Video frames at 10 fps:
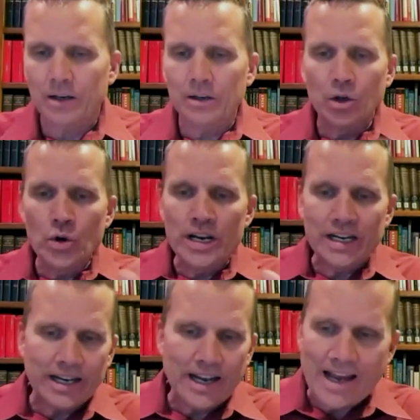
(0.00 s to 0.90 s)
uh,
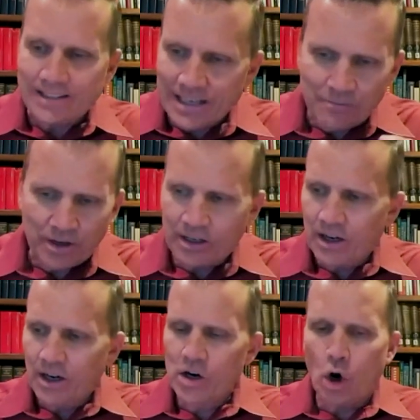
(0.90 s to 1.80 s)
looting and Antifa
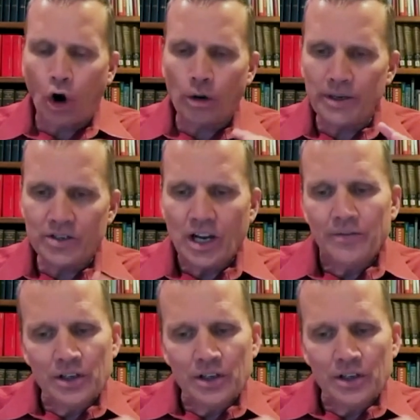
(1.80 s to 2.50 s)
garbage.